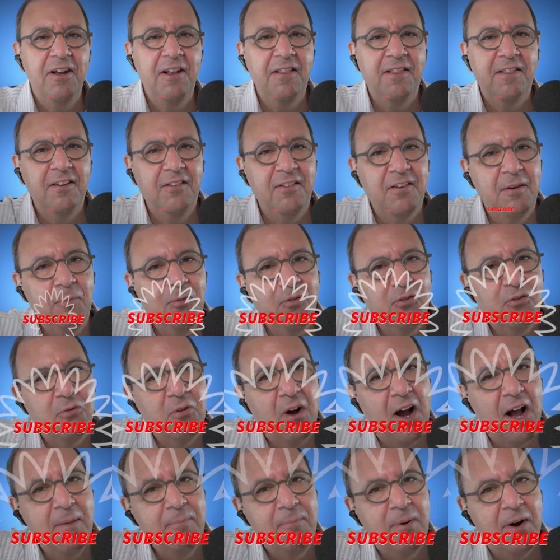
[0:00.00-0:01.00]
Hit the
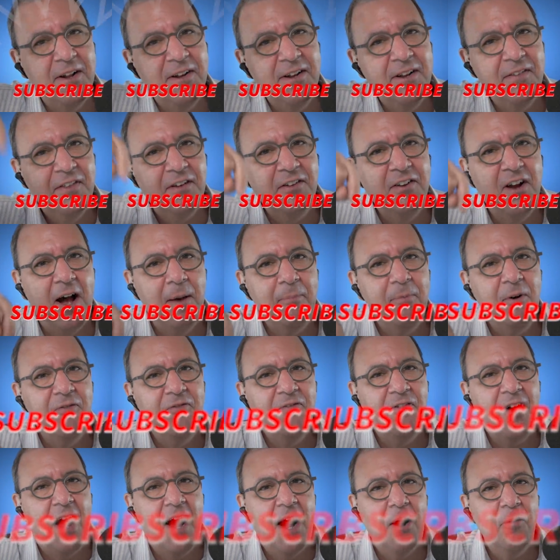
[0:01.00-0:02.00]
subscribe button at the top
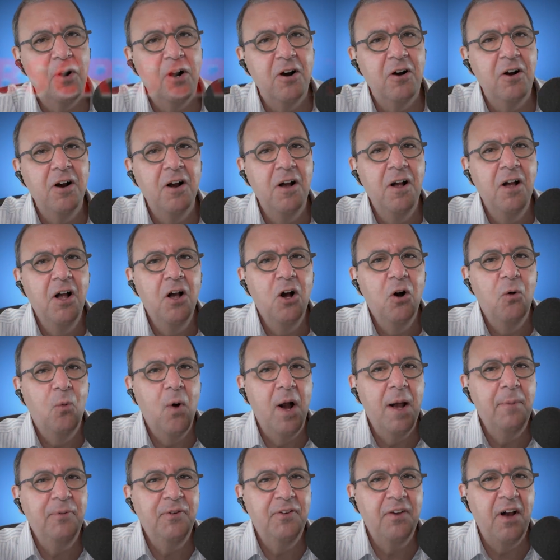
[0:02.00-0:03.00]
of our
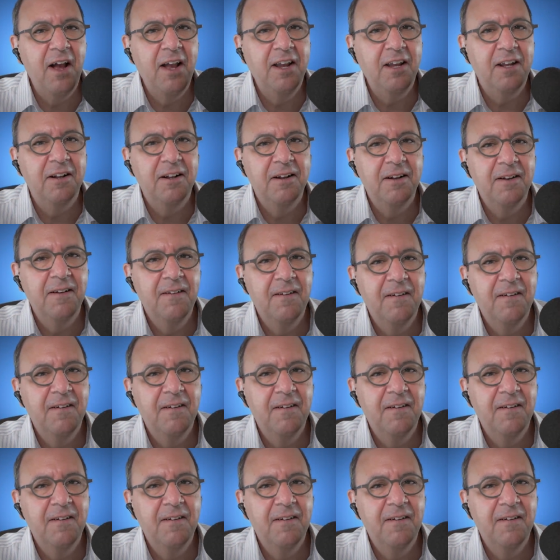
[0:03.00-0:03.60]
website